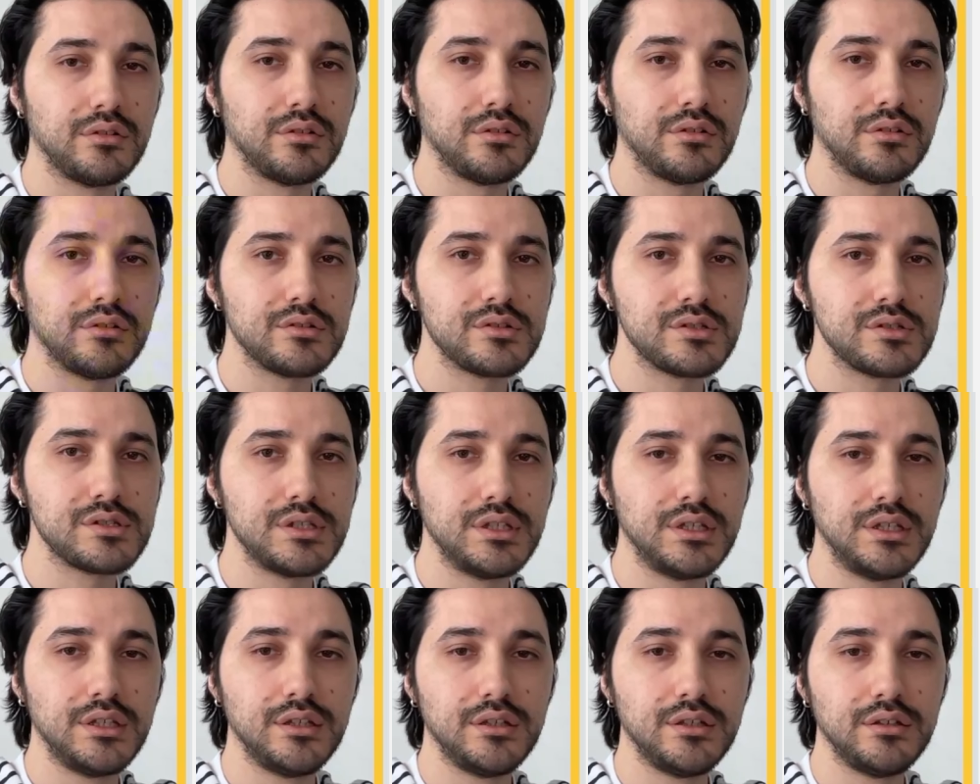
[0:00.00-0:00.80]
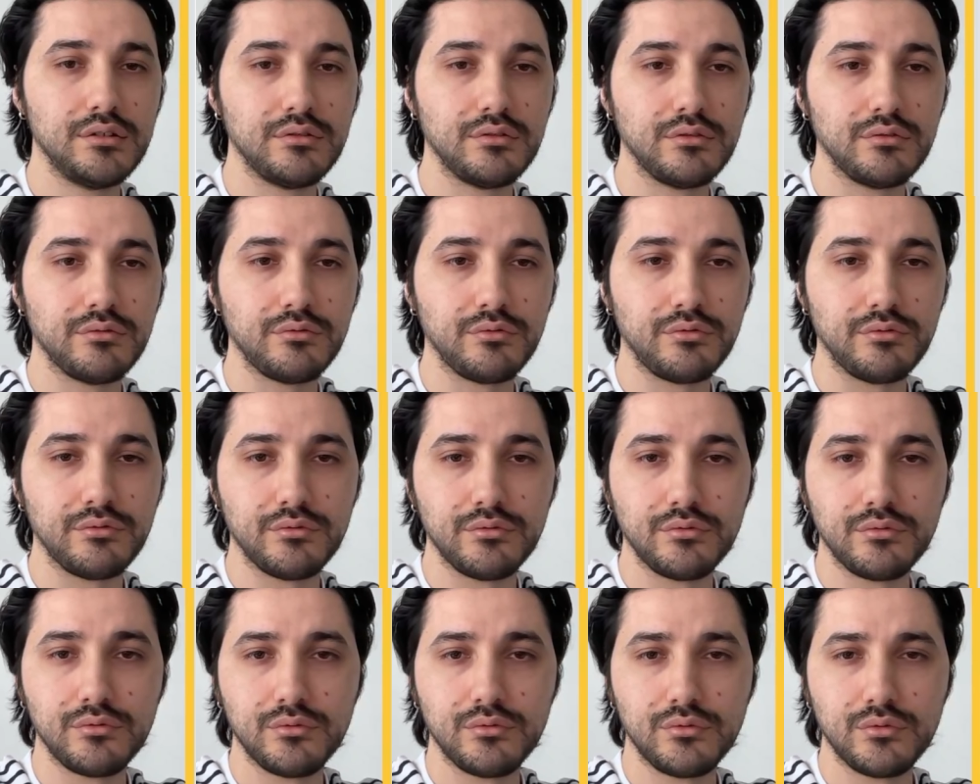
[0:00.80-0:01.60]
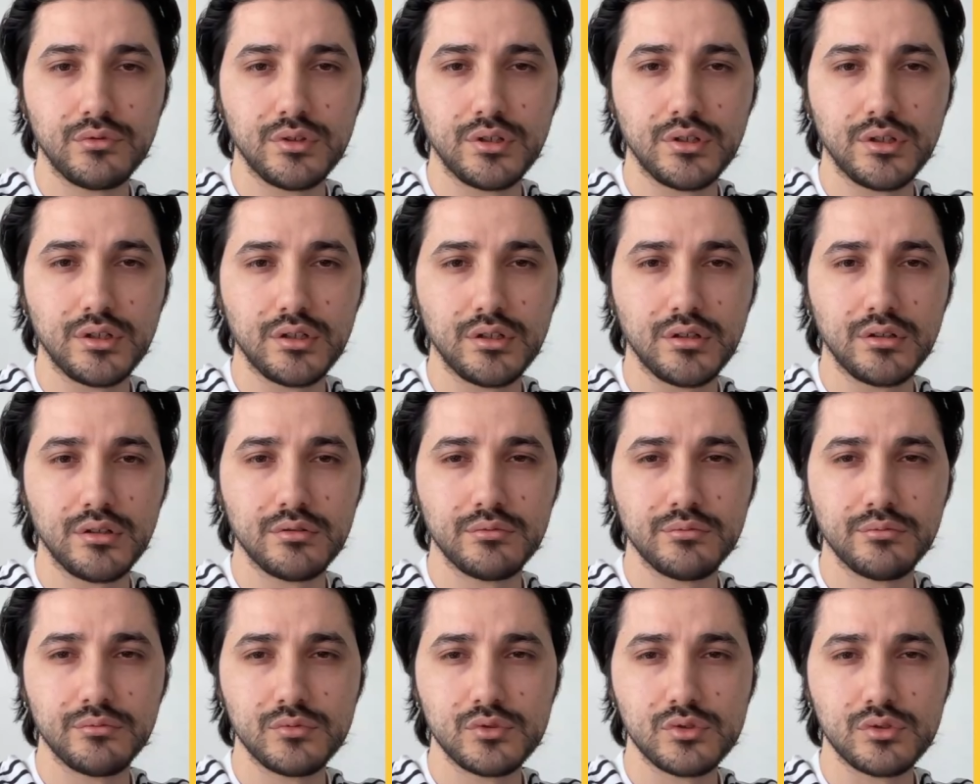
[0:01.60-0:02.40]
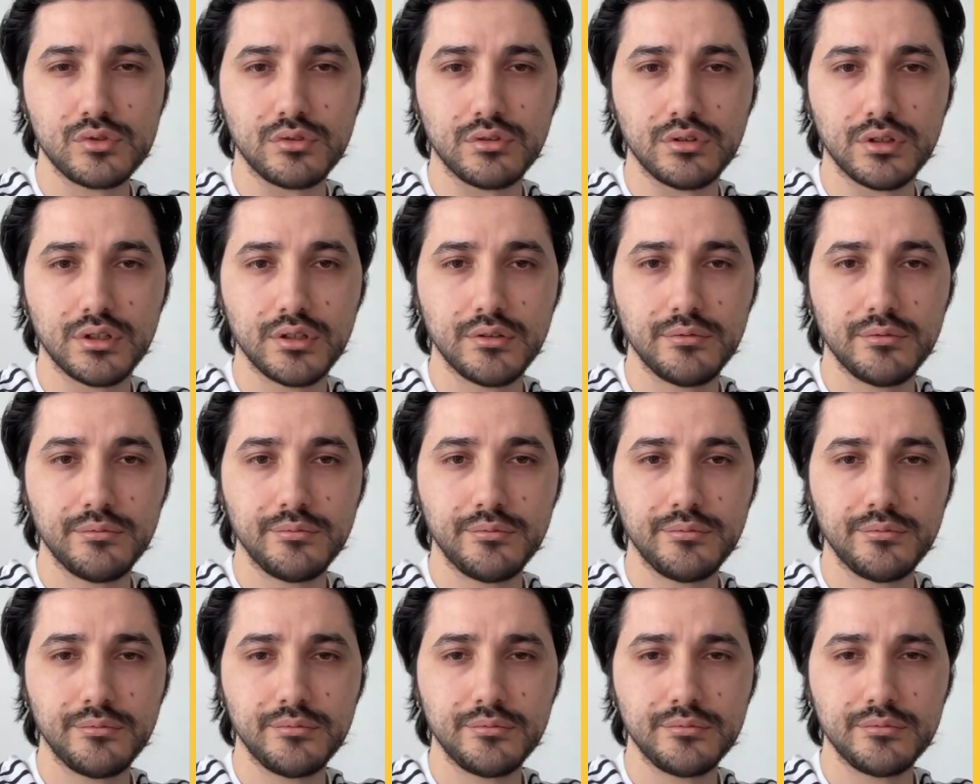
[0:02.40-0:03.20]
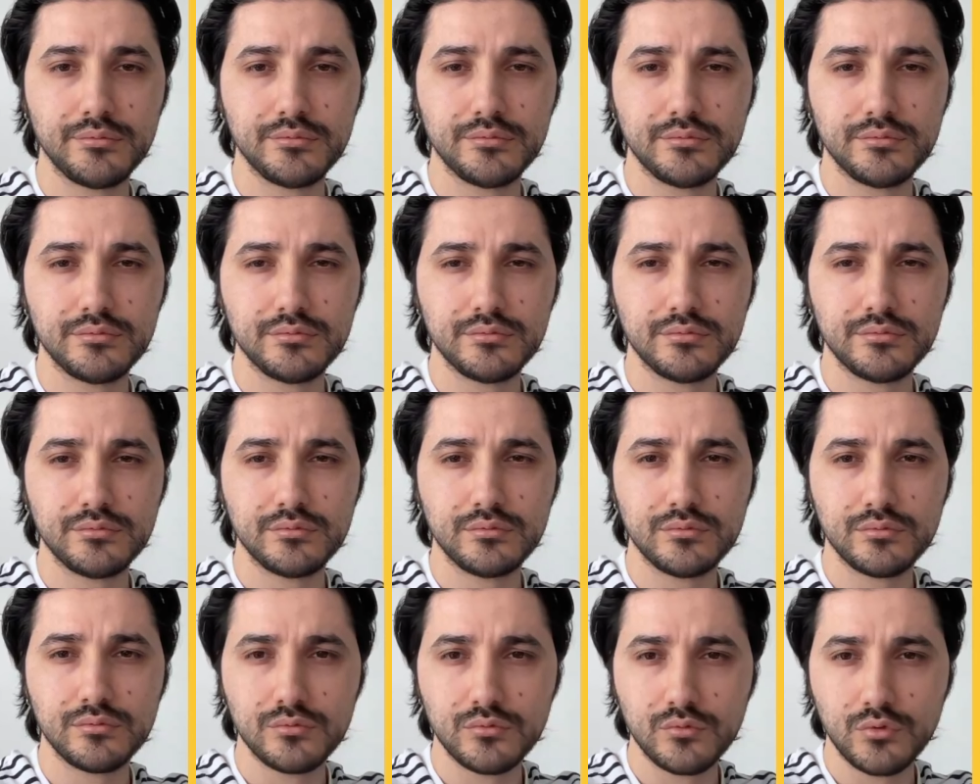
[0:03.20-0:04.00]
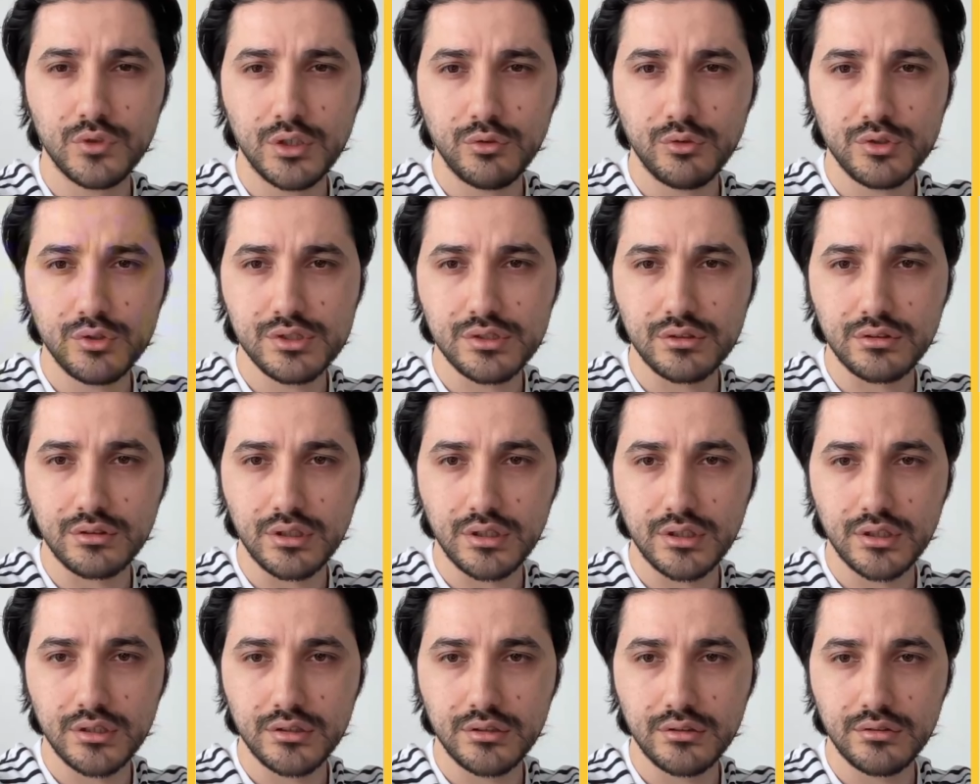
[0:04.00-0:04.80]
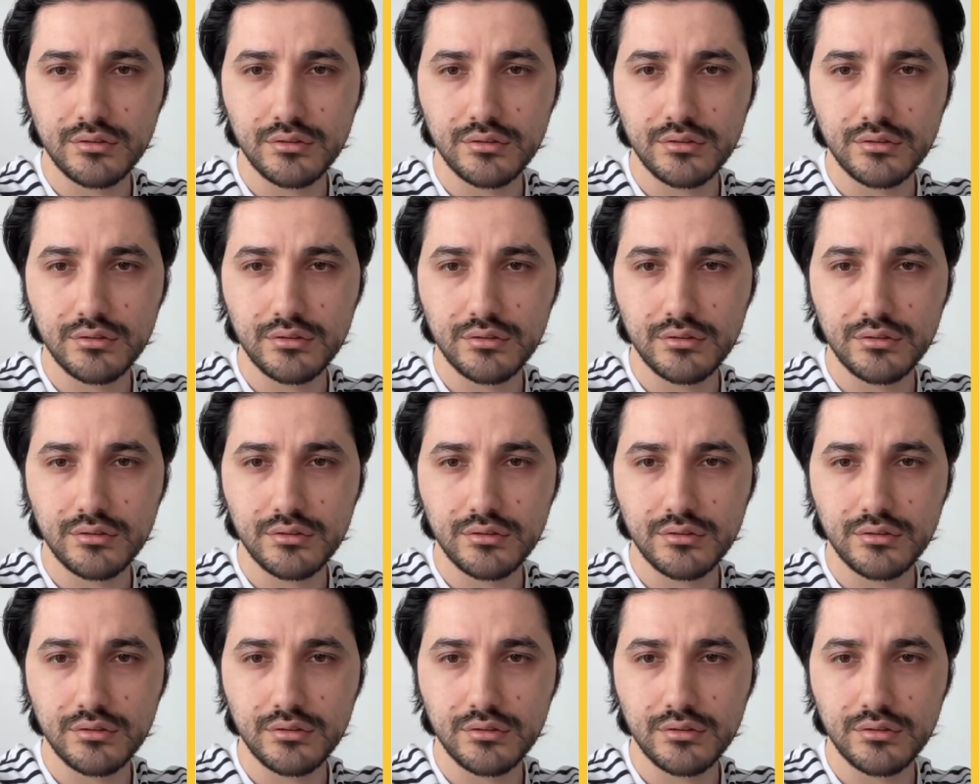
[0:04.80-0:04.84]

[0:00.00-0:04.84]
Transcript: see, sorry, where was it that?